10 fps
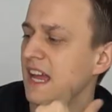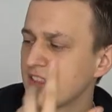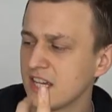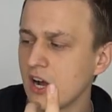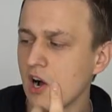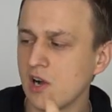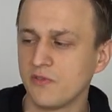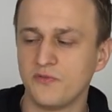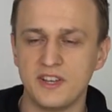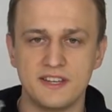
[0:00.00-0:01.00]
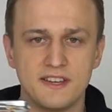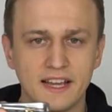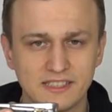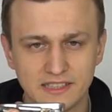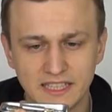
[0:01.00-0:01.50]
And they all fit
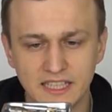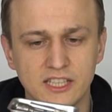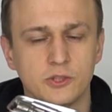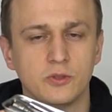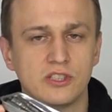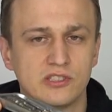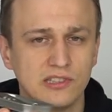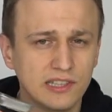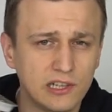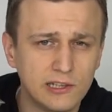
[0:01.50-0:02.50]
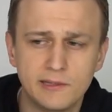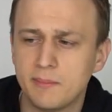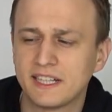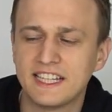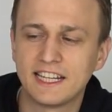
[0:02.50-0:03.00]
nicely into this little
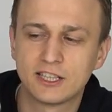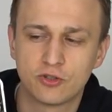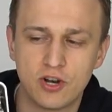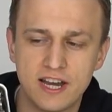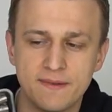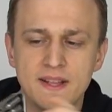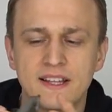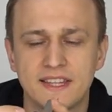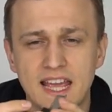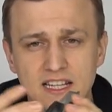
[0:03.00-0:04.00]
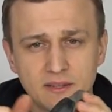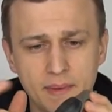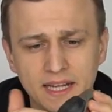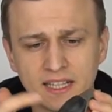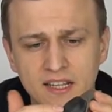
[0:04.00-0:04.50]
magnetic tray that has a
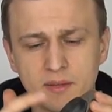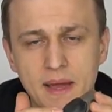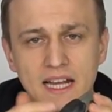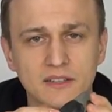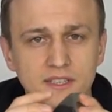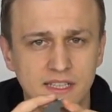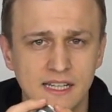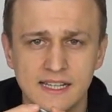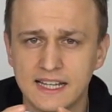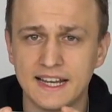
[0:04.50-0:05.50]
magnet on the back of it,